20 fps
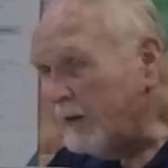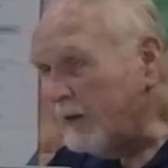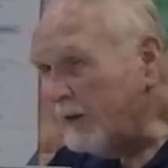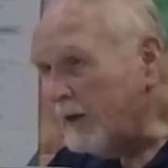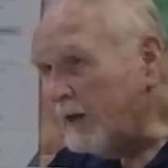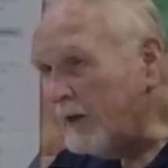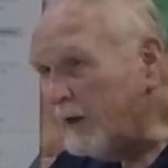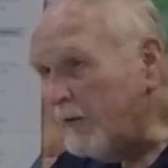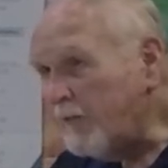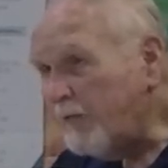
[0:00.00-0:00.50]

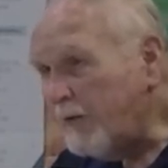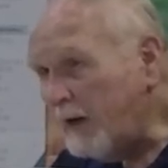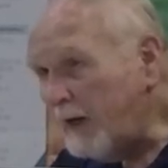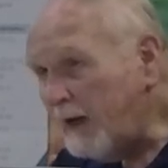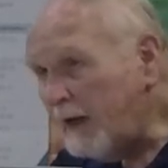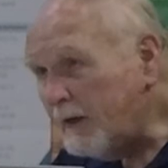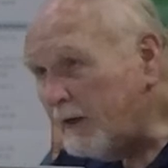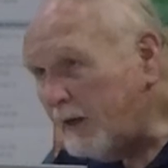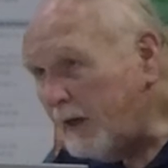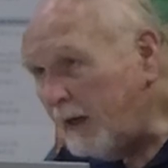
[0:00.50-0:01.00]
than if we
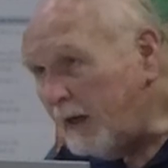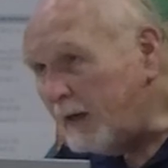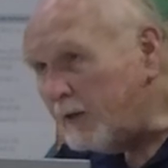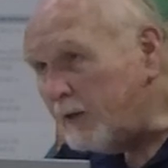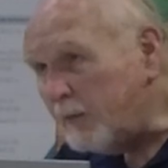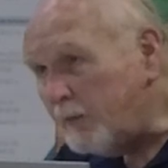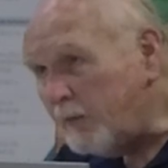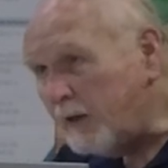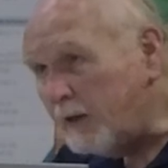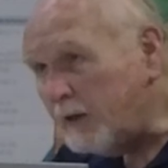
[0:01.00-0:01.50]
hadn't
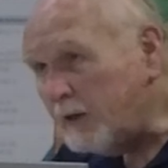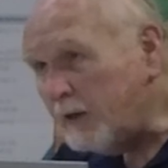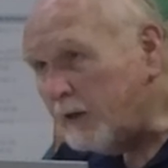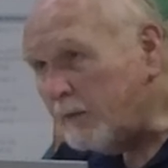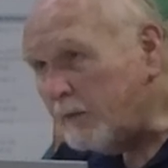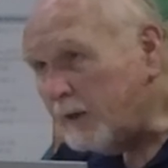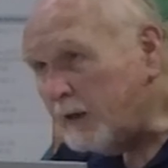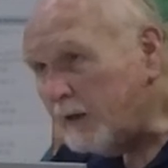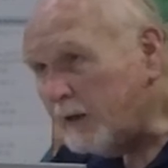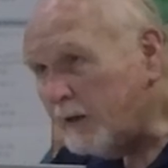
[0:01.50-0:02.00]
had the
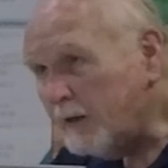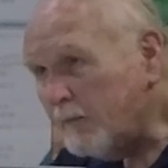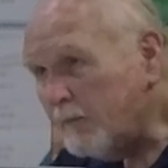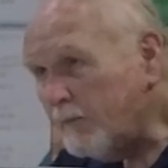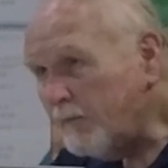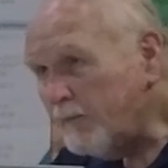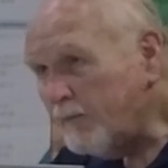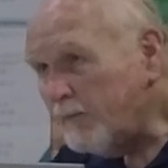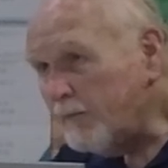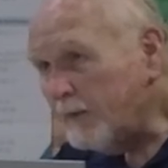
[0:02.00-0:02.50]
pandemic.
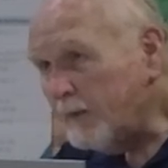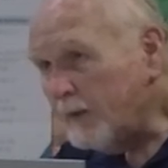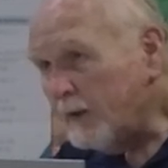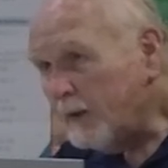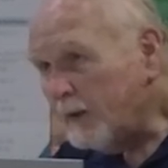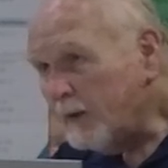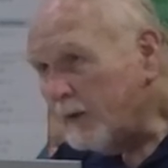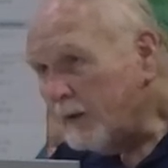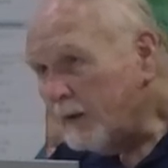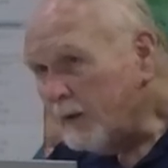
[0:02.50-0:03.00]

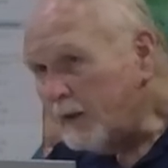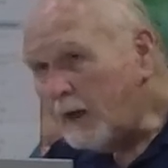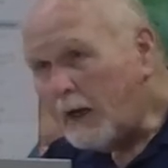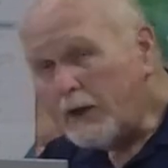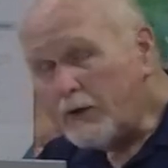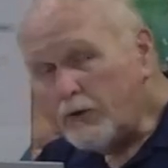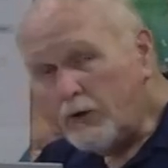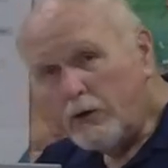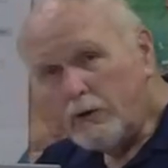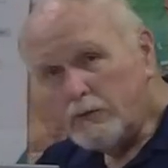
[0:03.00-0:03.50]
Now,
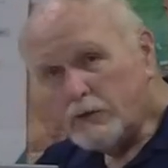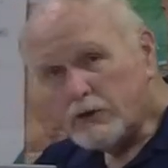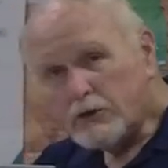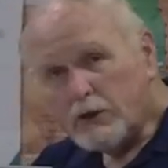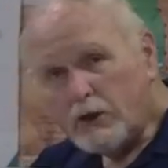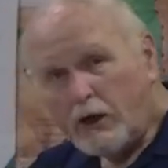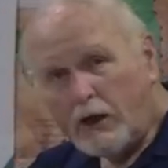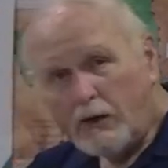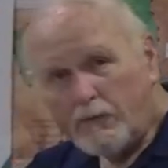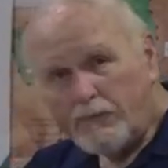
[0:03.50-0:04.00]
I know it was
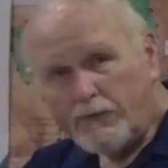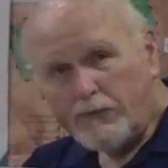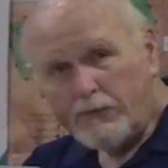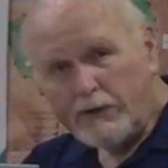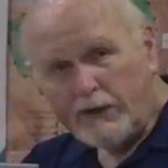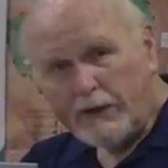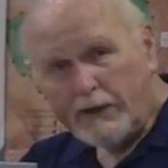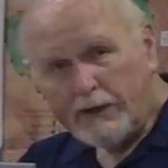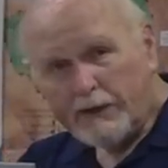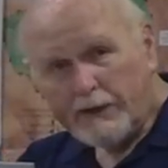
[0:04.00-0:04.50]
an awful
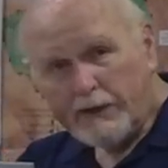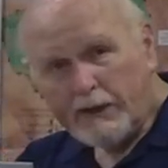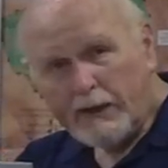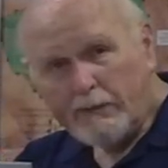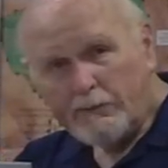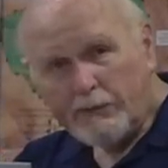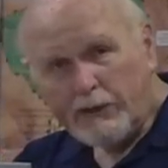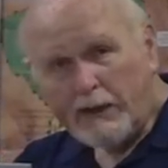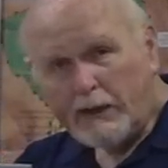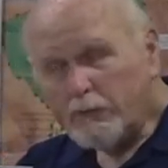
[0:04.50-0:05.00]
thing, and
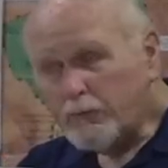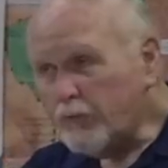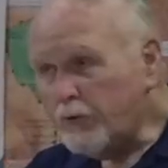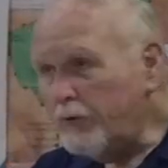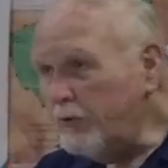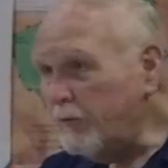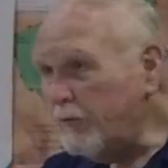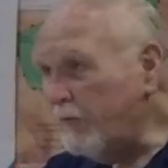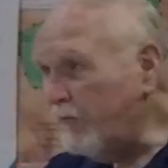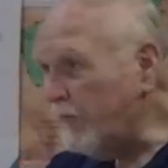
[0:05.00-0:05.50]
I'm not
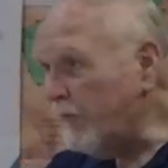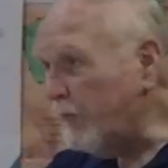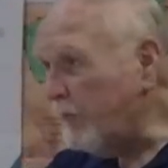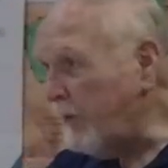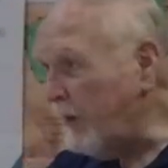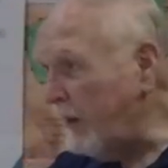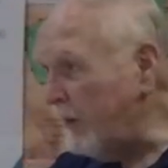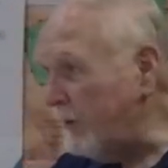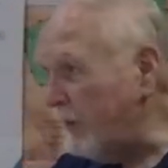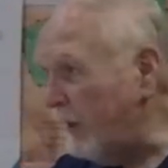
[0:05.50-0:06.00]
rooting for
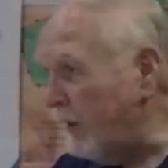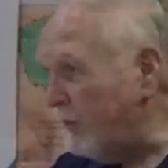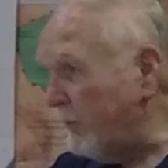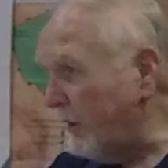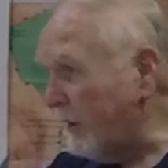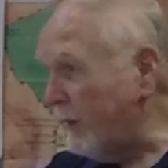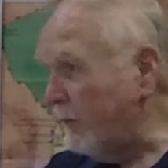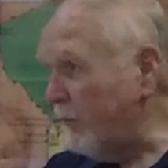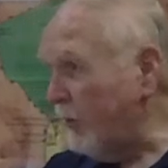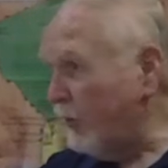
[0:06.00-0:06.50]

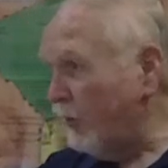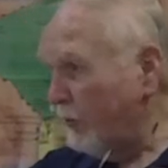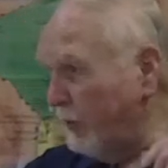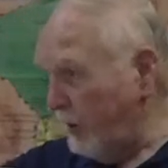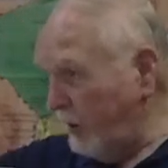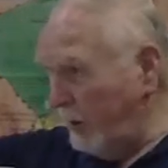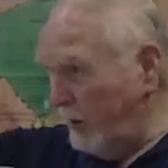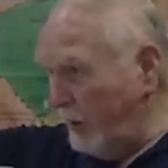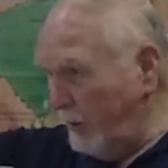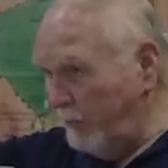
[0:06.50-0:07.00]
pandemic. I'm going,
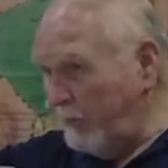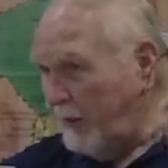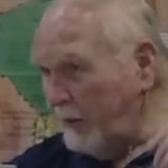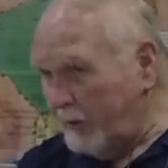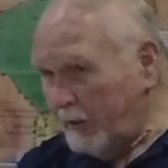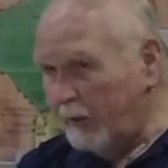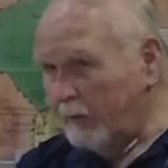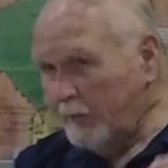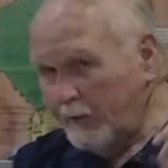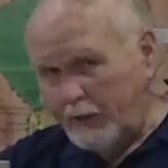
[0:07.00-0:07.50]
yay,
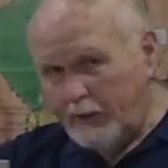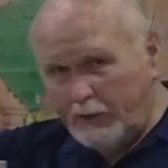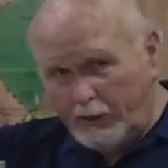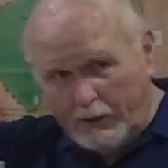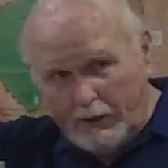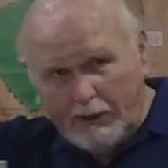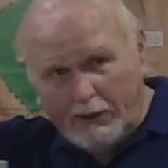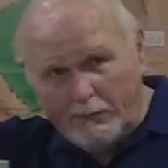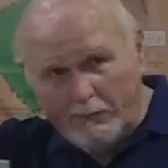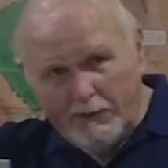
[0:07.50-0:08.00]
pandemic,
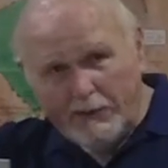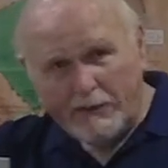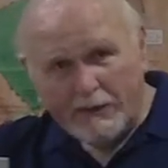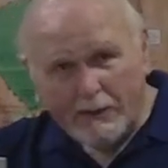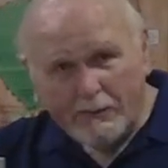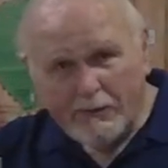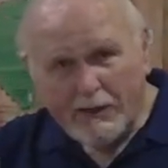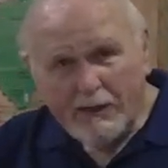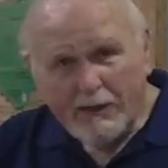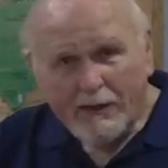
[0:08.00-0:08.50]
yay,
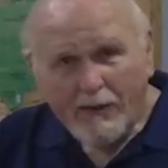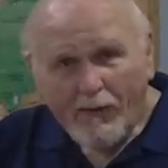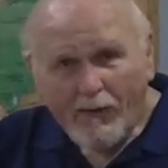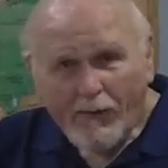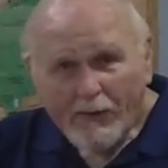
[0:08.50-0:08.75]
pandemic.